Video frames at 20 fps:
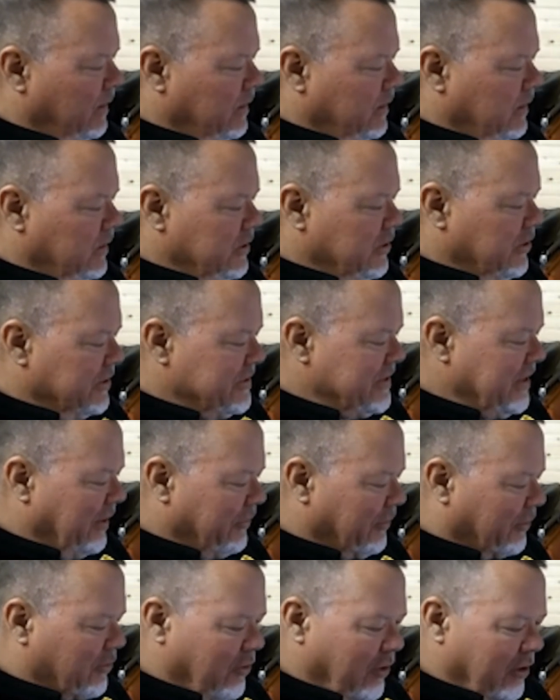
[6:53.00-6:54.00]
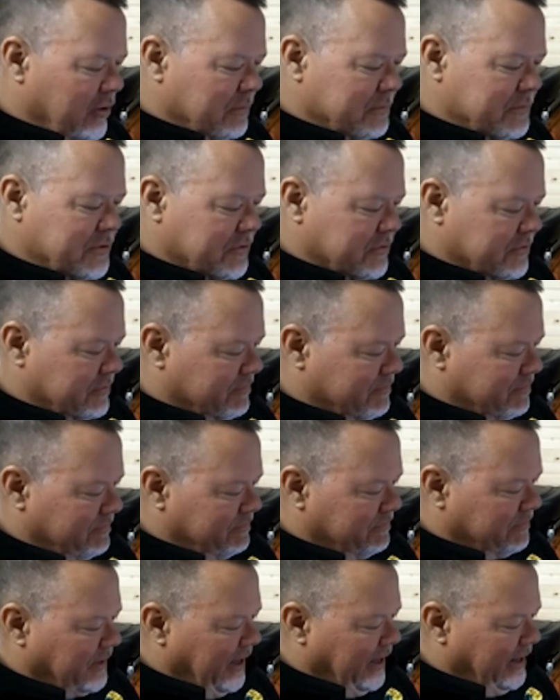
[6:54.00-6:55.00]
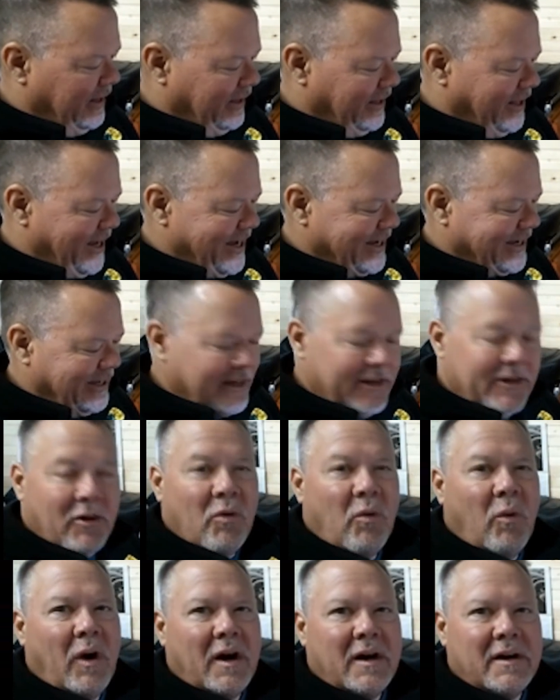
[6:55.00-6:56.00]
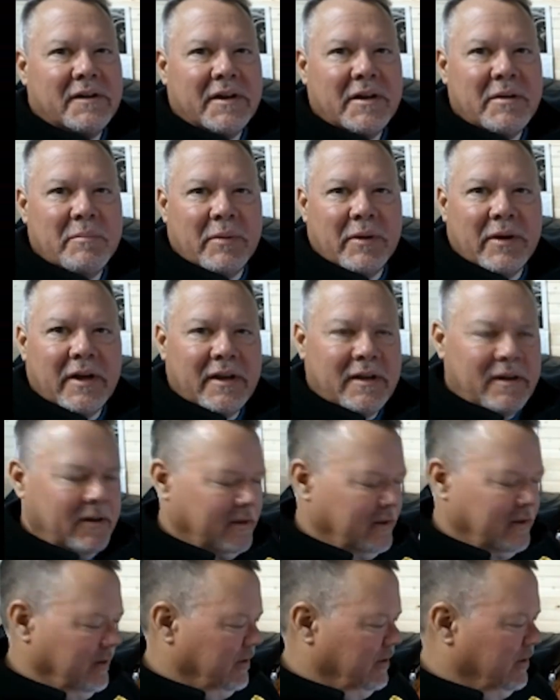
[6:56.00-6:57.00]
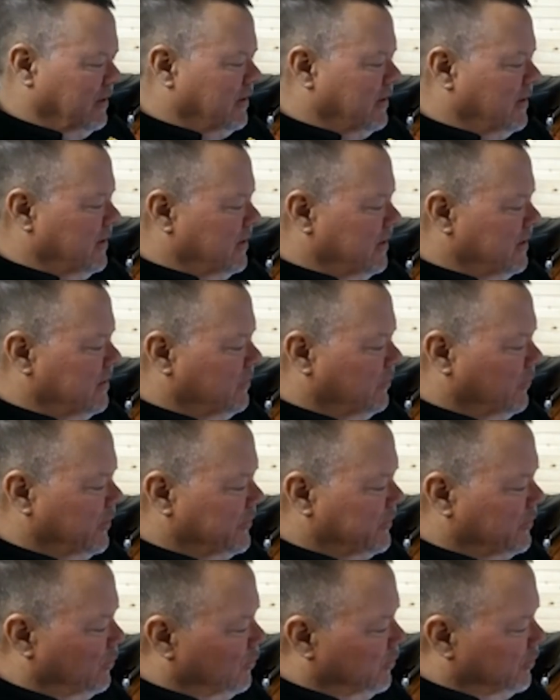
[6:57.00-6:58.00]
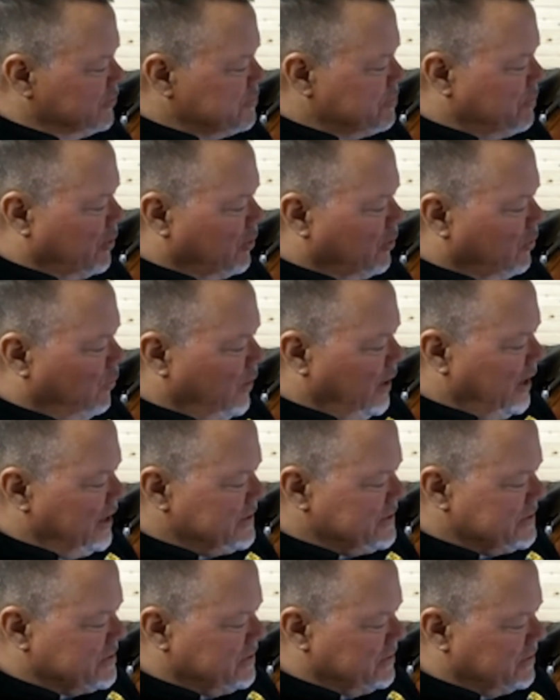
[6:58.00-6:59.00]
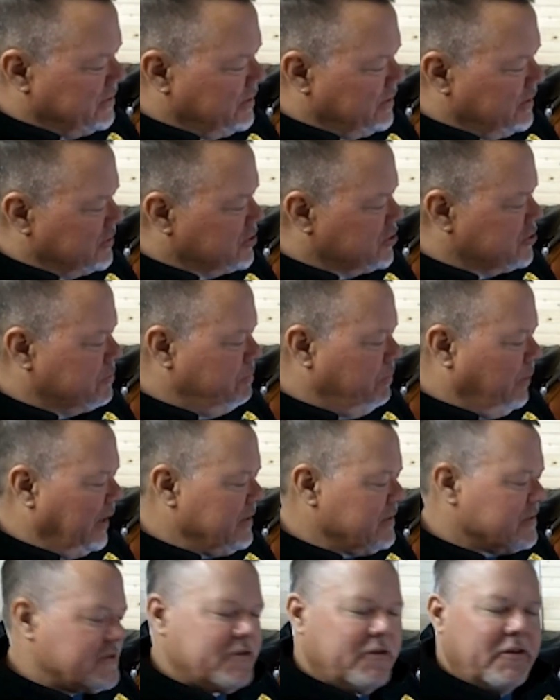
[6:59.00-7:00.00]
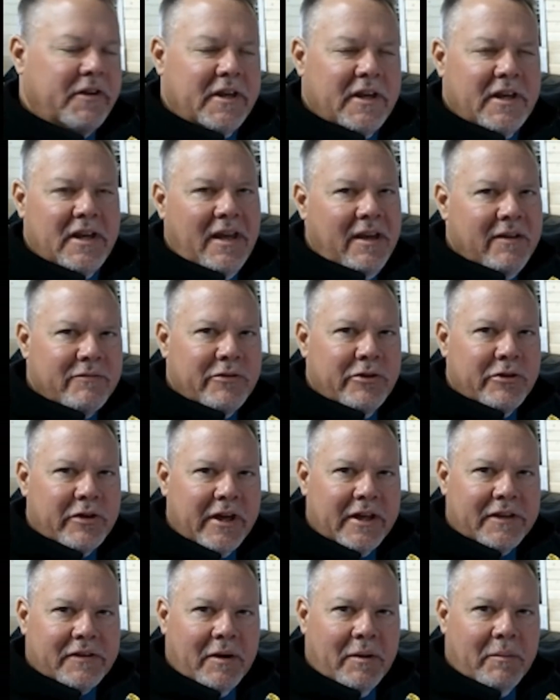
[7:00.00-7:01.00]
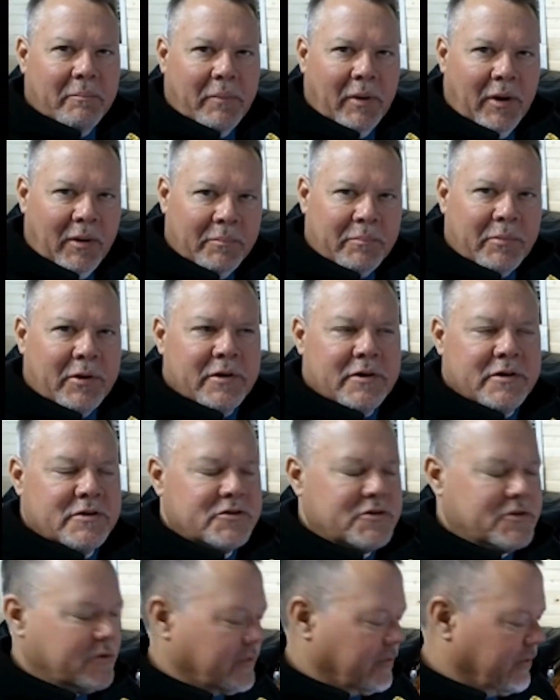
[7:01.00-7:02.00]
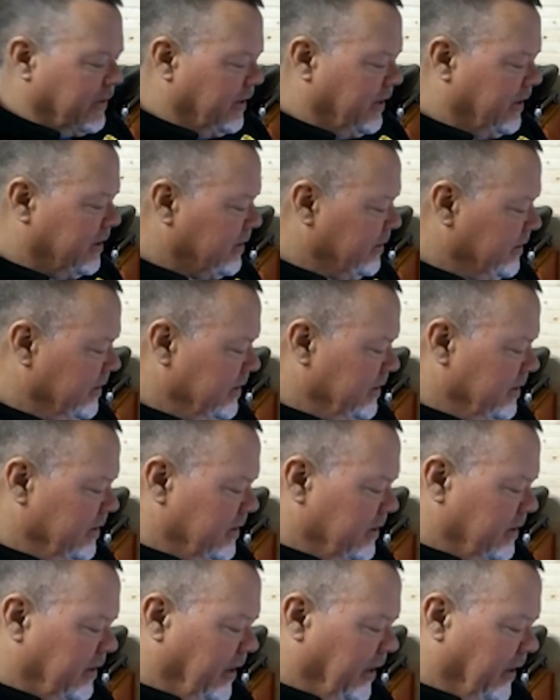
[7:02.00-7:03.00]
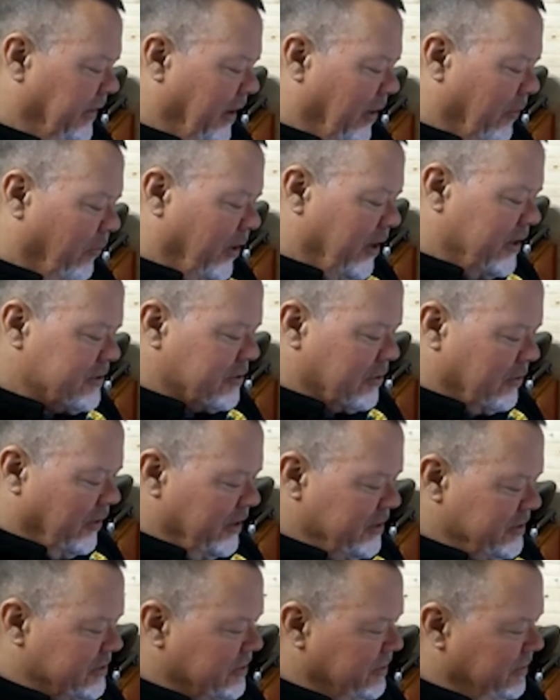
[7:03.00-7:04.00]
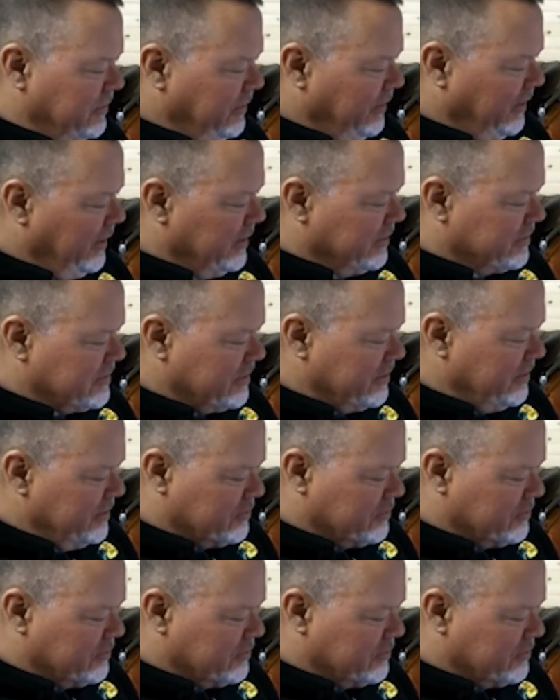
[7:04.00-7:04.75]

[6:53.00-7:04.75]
you can tell the chrome's kind of lacking in quality, but with the Wolfsburg West, especially if you get their bumpers or any of that restoration, it's